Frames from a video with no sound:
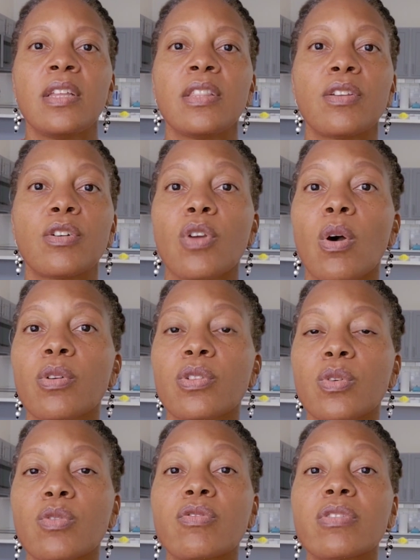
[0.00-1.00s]
There's
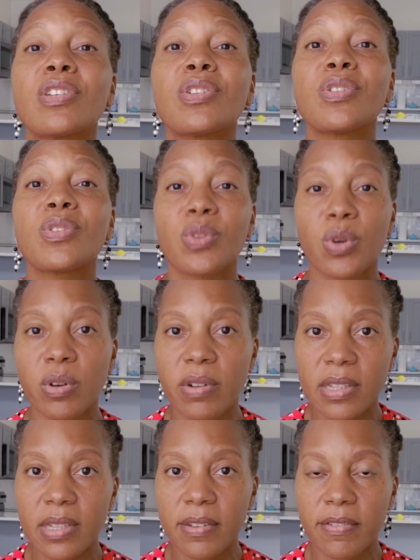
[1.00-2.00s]
also
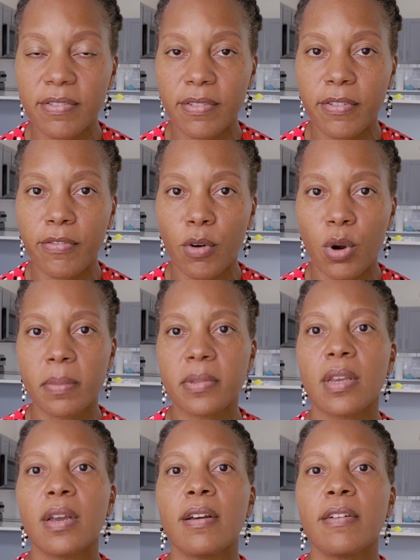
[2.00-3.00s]
restorative forms
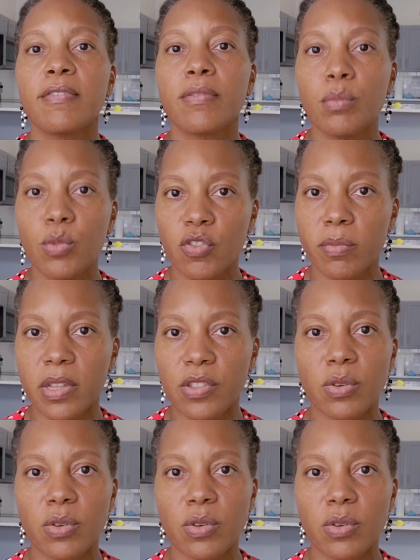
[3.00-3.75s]
of movement.